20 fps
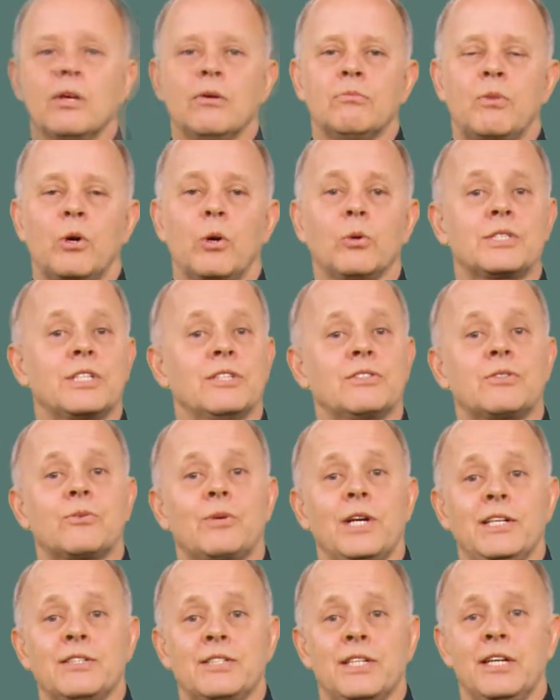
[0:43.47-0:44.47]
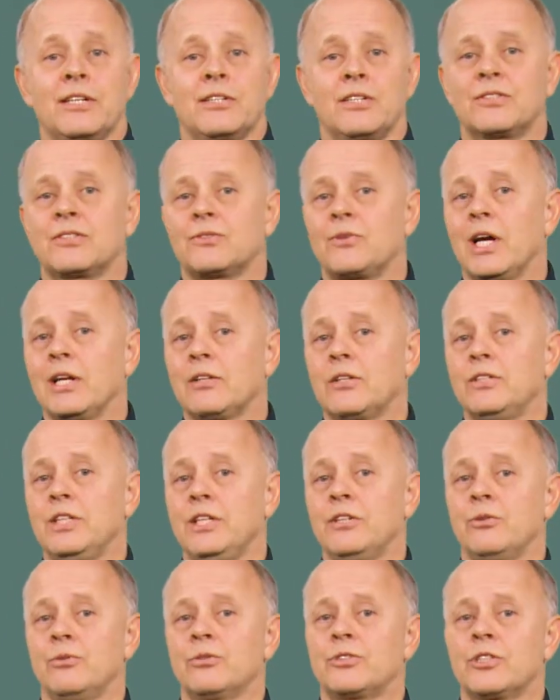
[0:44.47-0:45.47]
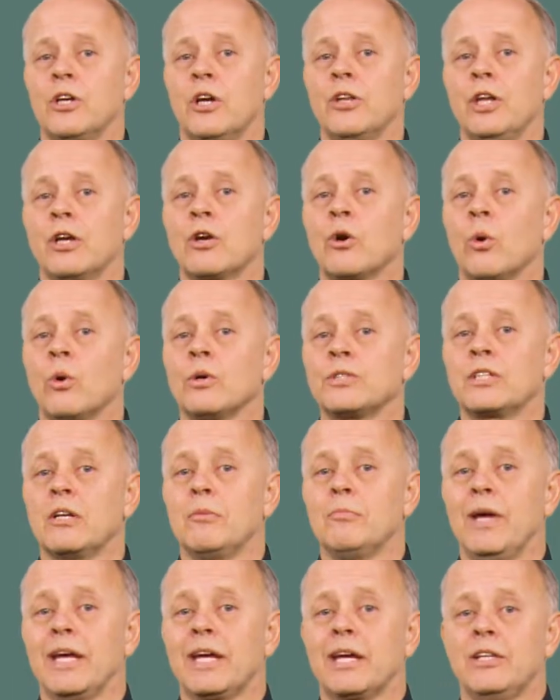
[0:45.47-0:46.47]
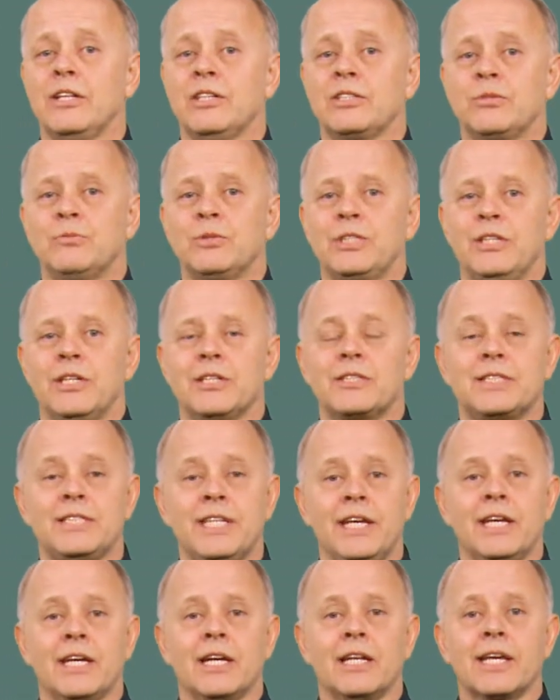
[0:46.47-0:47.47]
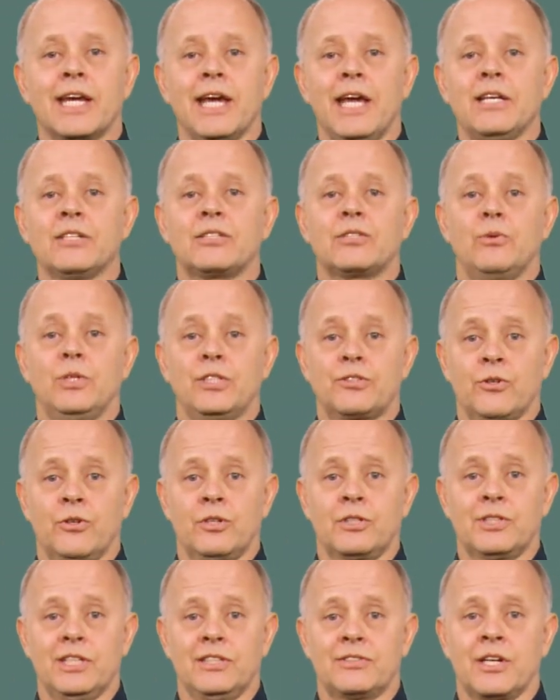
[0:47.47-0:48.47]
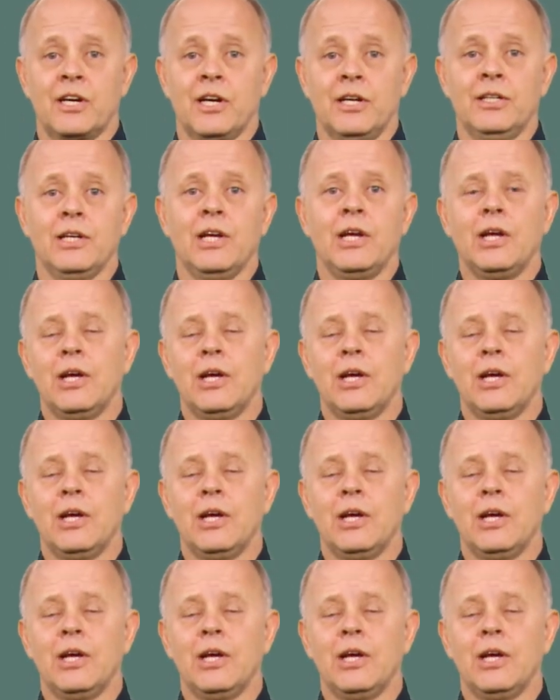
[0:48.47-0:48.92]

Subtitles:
Process tracing is a strategy to study causal mechanisms in a single case research design.